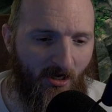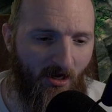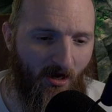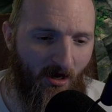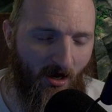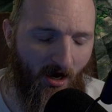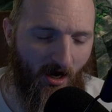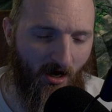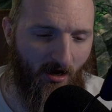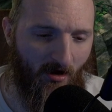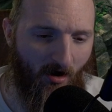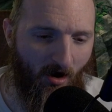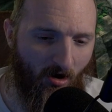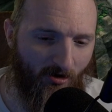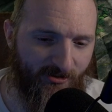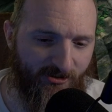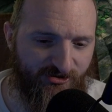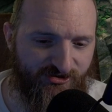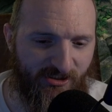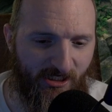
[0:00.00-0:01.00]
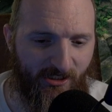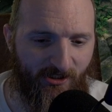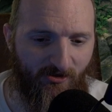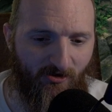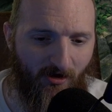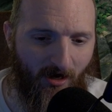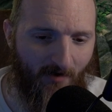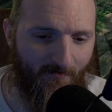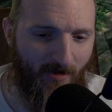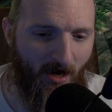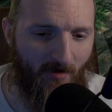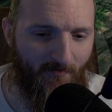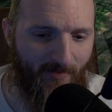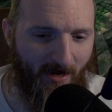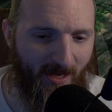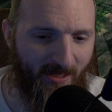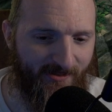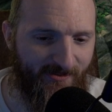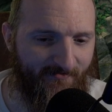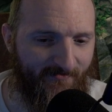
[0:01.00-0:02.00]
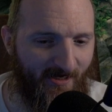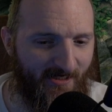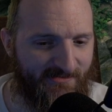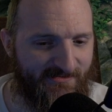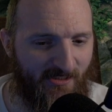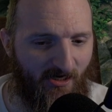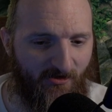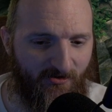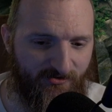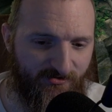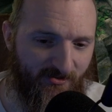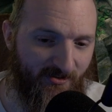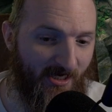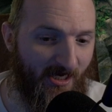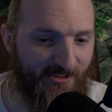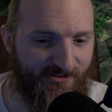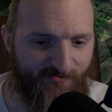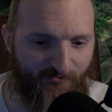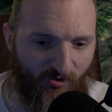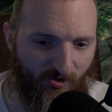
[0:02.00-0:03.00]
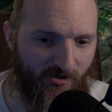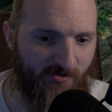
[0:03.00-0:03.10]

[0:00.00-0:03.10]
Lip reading: on the channel about Path of Exile, you guys pretty